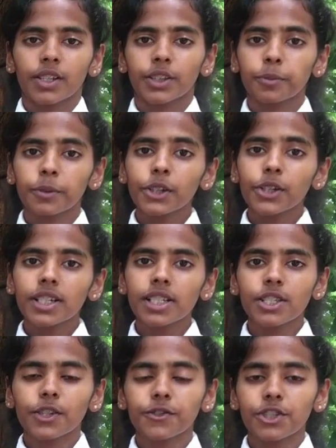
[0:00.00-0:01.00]
The
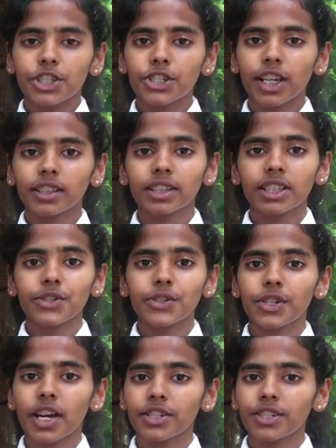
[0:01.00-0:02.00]
bugles of Sri Shakthi
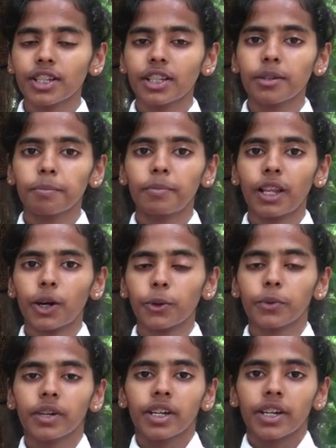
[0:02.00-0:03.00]
International
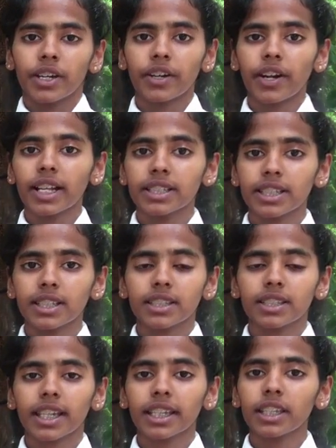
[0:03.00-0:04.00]
blow, heralding
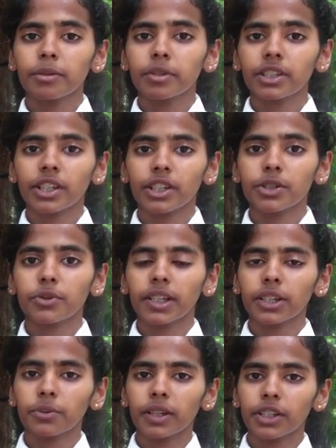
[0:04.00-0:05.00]
the academic year
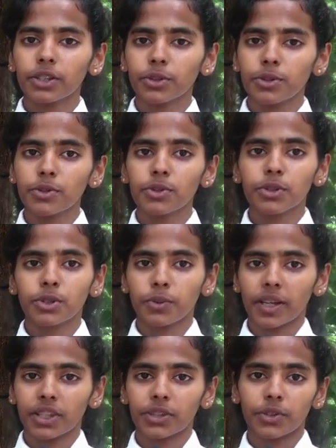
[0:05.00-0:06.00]

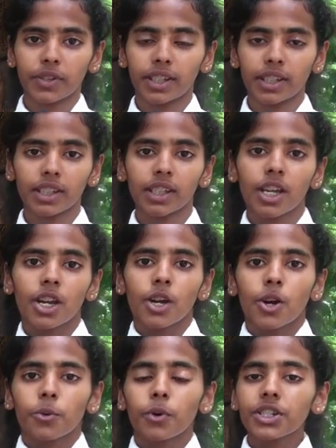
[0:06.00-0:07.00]
2022-23.
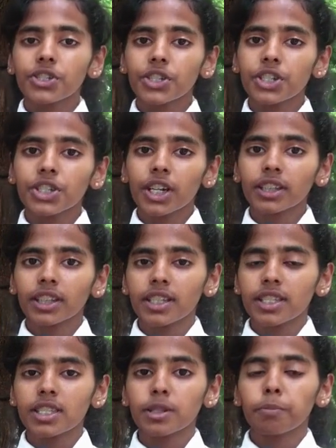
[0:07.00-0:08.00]
Watch Sri
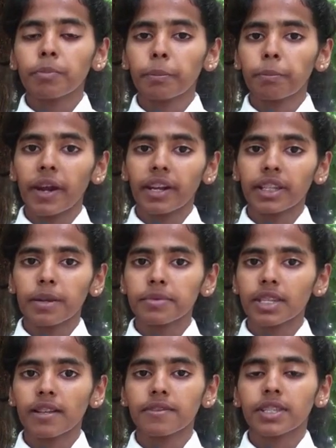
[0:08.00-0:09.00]
Shaktians prepare
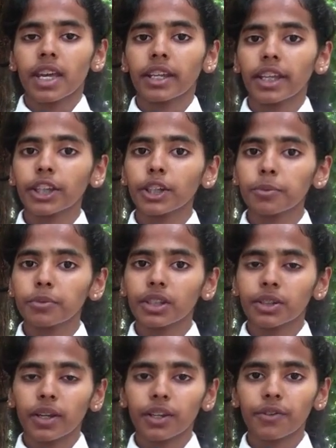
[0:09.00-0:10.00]
themselves and equip
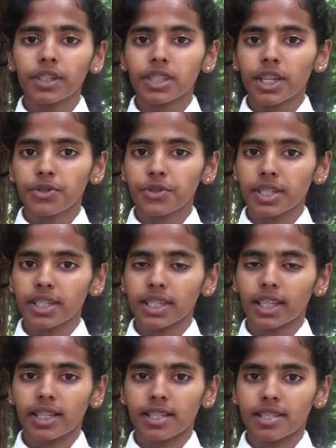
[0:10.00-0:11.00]
the 21st century
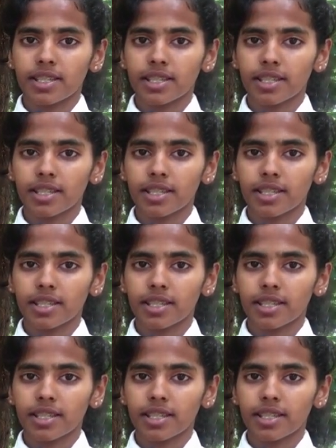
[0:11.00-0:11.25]
skills.